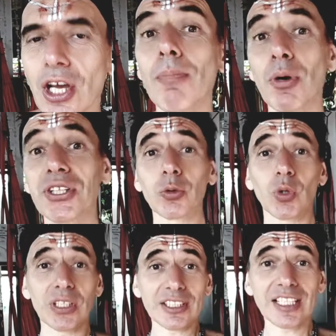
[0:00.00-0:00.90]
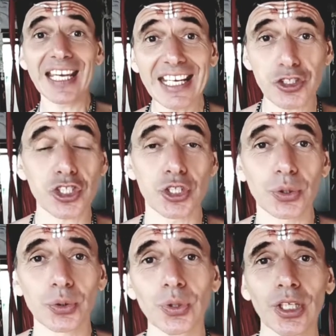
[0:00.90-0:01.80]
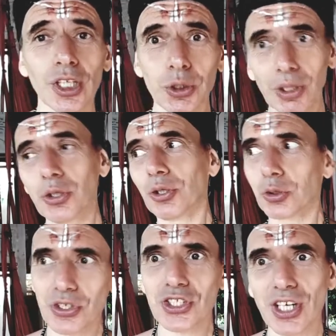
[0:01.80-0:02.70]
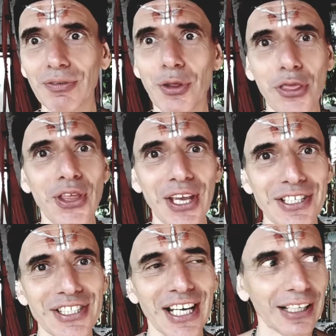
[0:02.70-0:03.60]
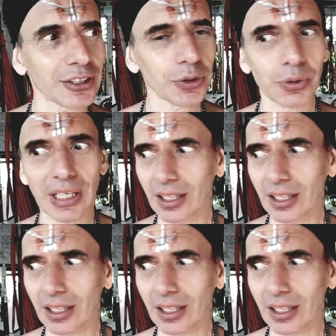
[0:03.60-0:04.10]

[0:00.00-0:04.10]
but then when it hits you, you're going to discover things that you go like,